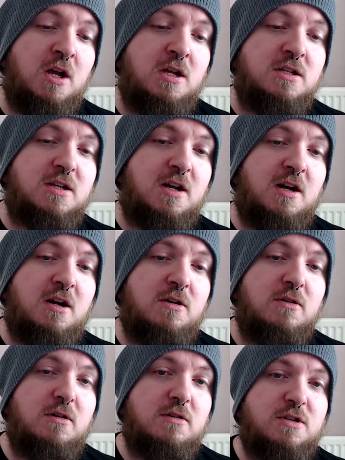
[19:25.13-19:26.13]

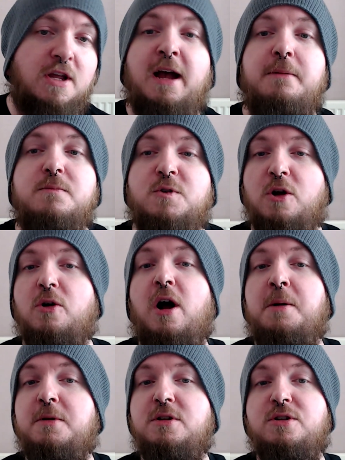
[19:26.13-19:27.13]
So yeah. So
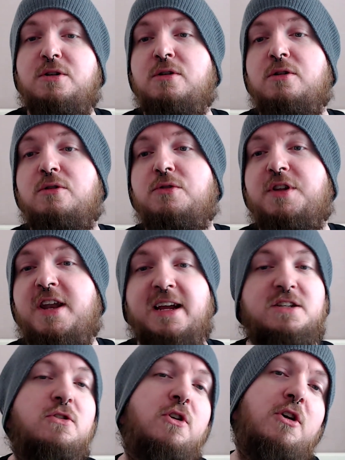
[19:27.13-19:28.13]
I'm going to do the
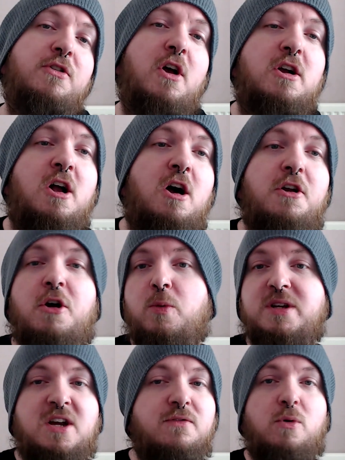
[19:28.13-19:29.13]
next Unearthed Arcana,
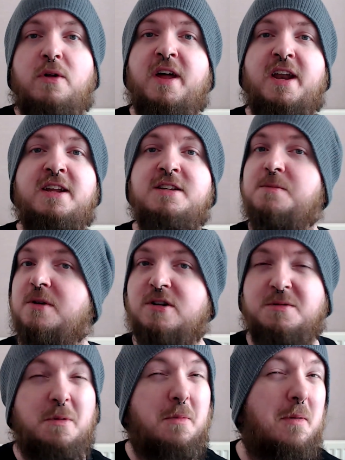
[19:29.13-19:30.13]
whichever one that is, because
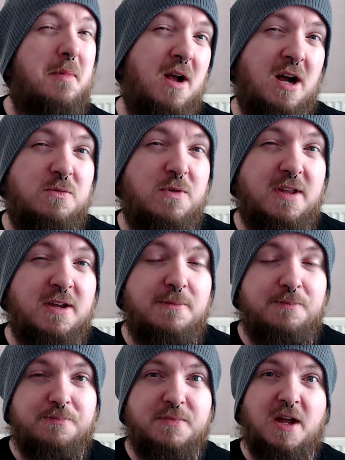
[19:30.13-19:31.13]
I'm a bit behind with it.
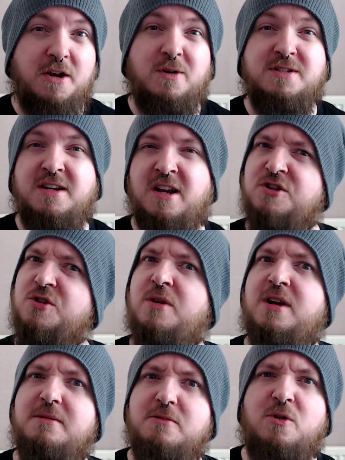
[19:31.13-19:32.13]
I know I said I'd do
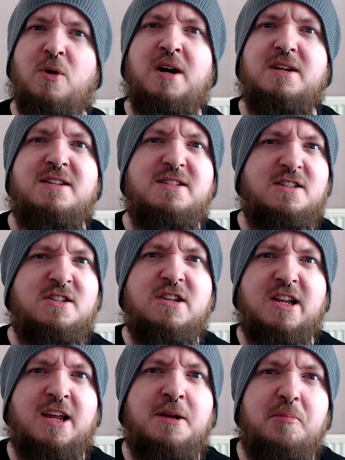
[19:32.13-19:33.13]
it quite
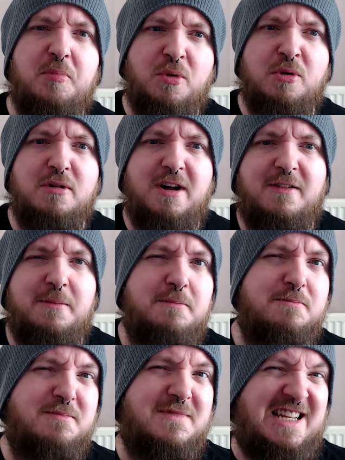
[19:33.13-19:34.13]
consistently, but I'm
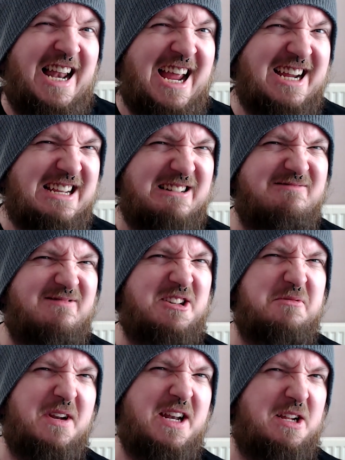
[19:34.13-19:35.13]
slack at
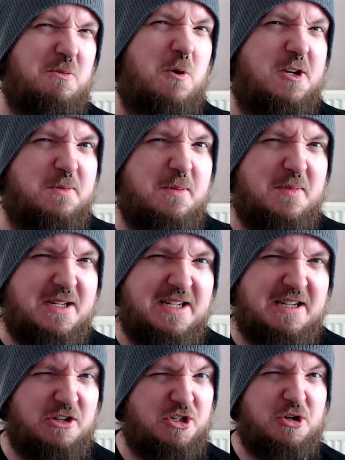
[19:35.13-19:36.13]
the minute. Work's been busy
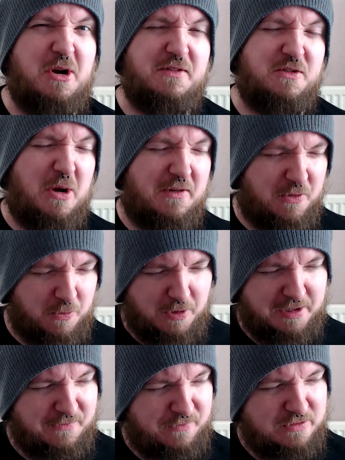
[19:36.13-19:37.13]
because, you know, I do have to
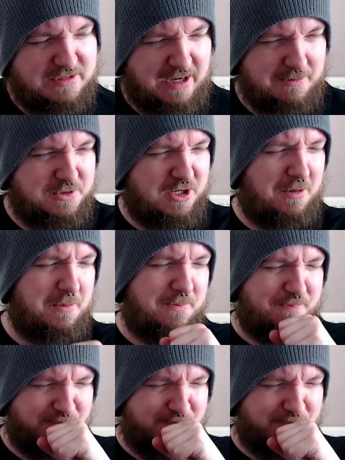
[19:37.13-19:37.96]
work a full-time job,